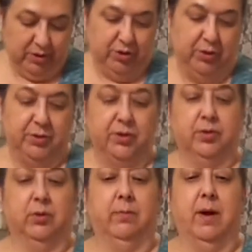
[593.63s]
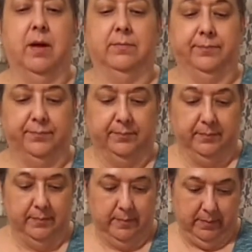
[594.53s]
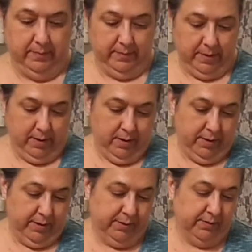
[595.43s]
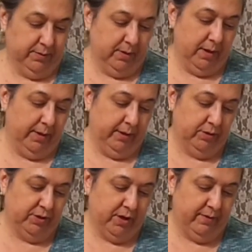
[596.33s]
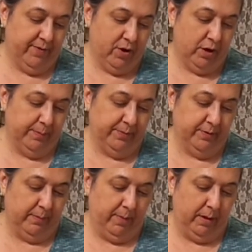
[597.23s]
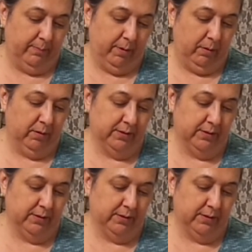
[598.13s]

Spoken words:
just using store-bought. This is Hillshire Farms Polka.